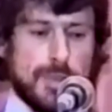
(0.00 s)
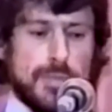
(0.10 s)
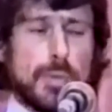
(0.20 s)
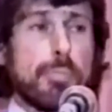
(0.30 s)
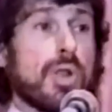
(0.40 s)

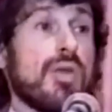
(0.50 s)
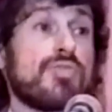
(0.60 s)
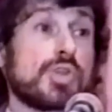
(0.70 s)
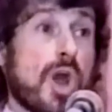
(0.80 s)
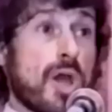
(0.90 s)
in the book
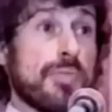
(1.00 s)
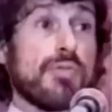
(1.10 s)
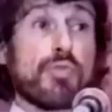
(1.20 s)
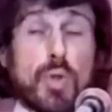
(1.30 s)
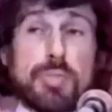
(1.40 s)
of John,
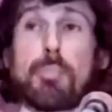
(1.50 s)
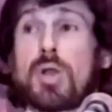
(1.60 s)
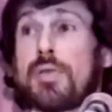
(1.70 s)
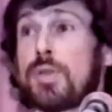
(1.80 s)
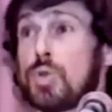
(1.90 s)
the fourth
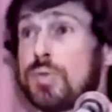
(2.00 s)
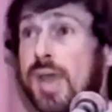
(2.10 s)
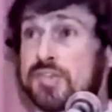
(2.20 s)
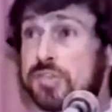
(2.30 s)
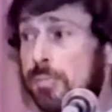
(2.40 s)
book of the New
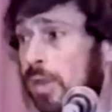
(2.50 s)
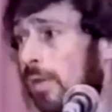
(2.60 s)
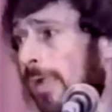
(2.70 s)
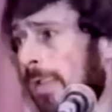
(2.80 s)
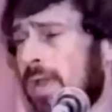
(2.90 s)
Testament,
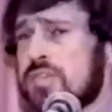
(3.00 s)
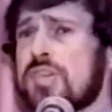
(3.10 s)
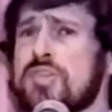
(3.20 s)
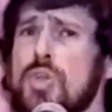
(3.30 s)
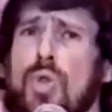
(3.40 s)
he
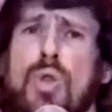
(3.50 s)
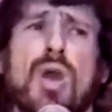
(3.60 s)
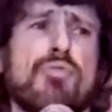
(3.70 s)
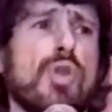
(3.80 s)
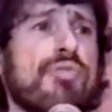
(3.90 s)
says, You are
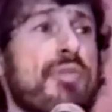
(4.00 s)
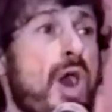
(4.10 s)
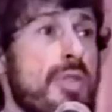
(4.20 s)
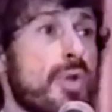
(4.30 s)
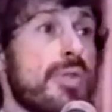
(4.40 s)
of your
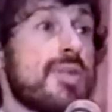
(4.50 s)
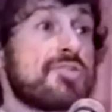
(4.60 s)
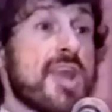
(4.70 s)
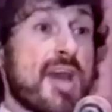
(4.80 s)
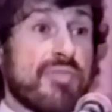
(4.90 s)
father, the
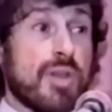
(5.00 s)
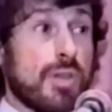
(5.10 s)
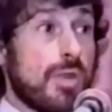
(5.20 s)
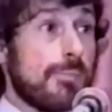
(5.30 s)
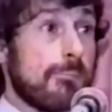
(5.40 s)

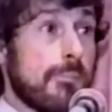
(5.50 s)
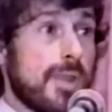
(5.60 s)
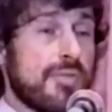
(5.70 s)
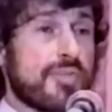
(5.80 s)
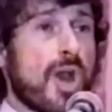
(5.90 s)
devil.
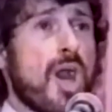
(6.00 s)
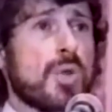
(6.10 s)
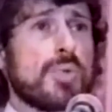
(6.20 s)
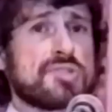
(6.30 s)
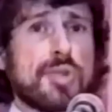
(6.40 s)
If
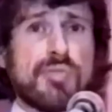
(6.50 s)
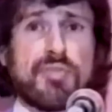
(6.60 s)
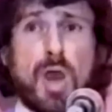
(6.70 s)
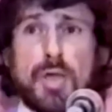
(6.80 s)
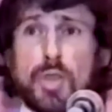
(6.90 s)
God was your
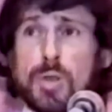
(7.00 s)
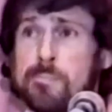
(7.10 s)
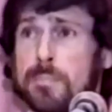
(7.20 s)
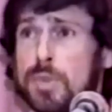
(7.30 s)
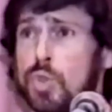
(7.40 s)
father,
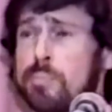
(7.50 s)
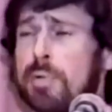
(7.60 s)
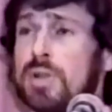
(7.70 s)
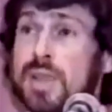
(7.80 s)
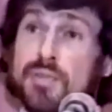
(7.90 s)
you'd
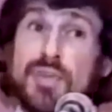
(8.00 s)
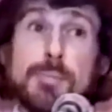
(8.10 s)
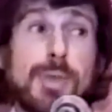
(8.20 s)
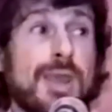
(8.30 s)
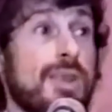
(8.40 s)
believe
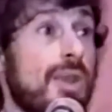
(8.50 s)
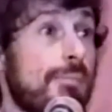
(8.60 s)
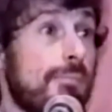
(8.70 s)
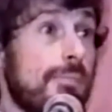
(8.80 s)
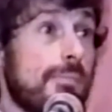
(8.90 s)
in me.
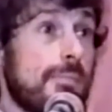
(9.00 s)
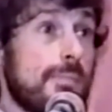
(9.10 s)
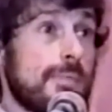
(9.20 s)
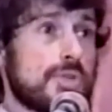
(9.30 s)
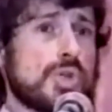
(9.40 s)

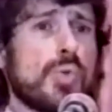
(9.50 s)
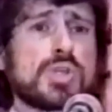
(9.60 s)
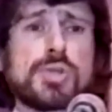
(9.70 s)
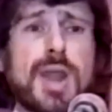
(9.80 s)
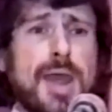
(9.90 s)

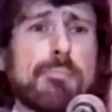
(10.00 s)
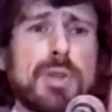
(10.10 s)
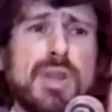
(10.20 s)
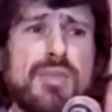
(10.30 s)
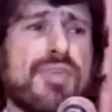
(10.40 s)
Jewish non
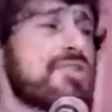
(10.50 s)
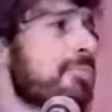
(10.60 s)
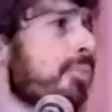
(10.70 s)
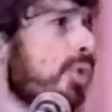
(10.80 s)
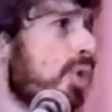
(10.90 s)
belief
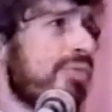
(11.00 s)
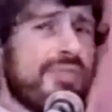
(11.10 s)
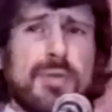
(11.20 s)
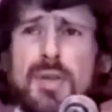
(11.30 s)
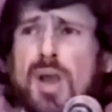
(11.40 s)
as proof
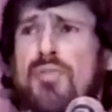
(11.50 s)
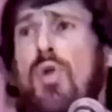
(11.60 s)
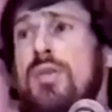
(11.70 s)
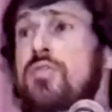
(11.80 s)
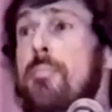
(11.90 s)
of
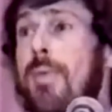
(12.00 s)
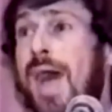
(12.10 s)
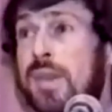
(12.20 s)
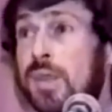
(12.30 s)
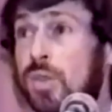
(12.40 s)
our
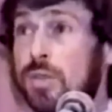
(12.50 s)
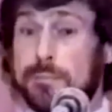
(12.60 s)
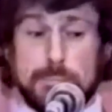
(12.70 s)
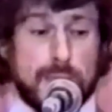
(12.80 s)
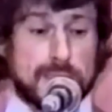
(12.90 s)
demonic
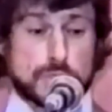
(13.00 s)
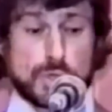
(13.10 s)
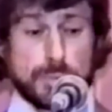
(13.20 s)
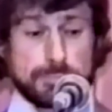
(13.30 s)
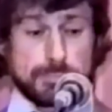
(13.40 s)

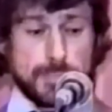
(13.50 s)
nature.